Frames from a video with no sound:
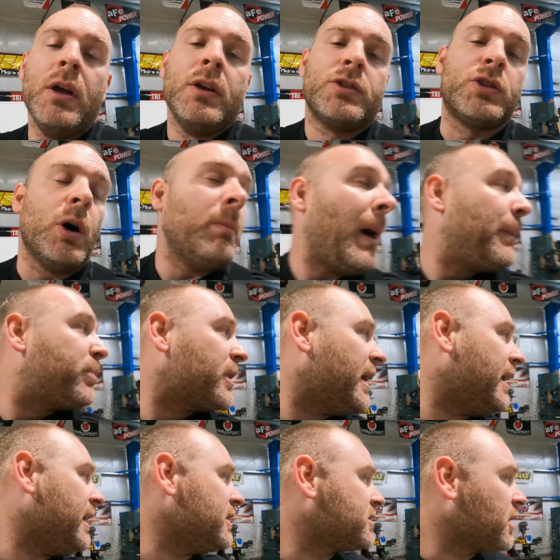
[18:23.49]
So my
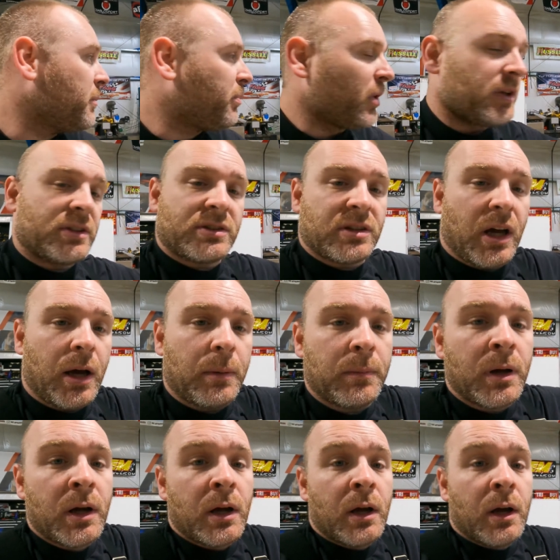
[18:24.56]
plan is to put
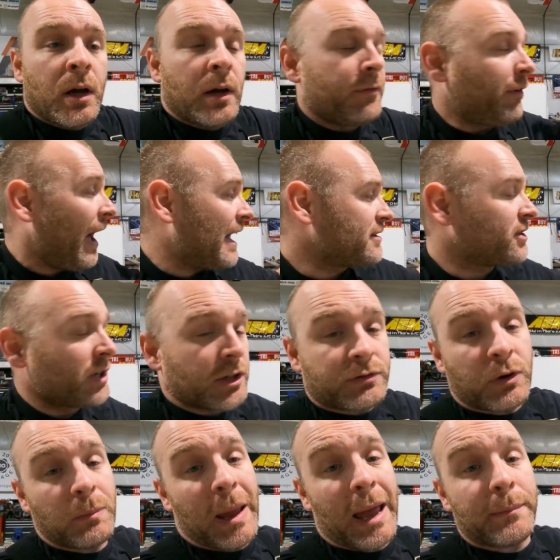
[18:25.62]
some fasteners
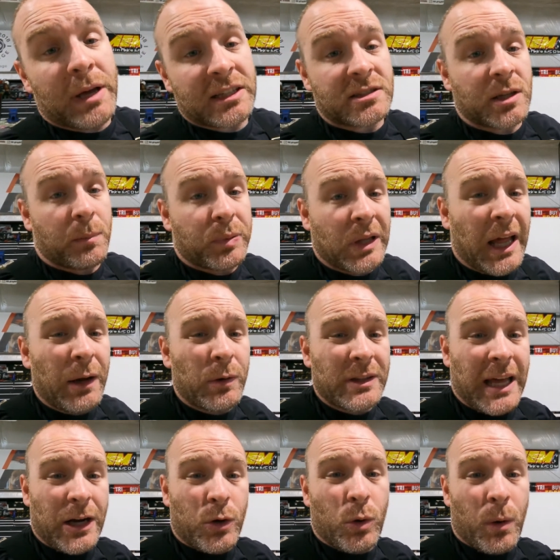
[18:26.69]
from MS Supply with
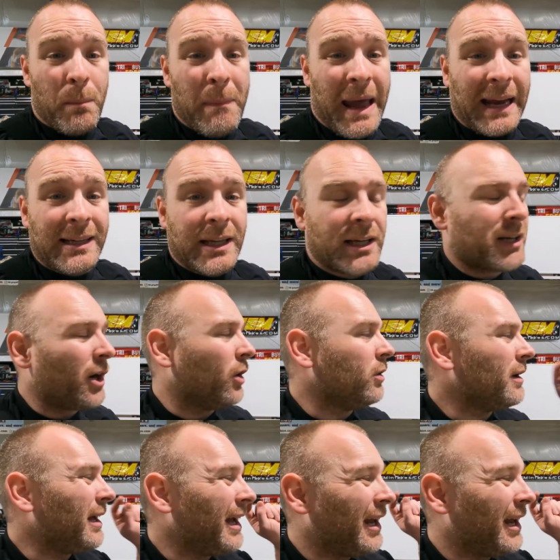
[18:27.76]
that cool MagniCoat.